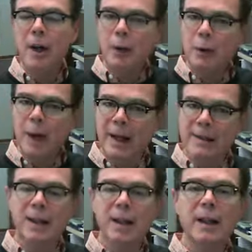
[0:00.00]
who has
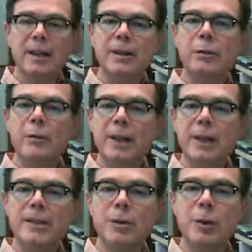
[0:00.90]
collected
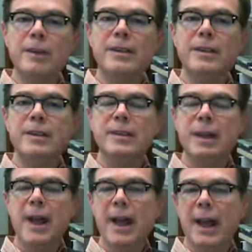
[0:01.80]
resources
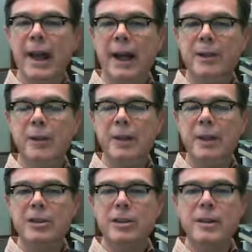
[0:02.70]
and
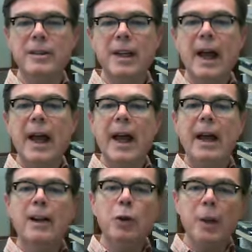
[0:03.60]
traditions,
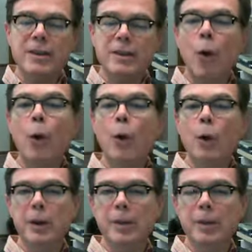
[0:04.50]
and who has
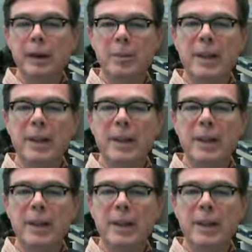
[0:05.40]
ordered them.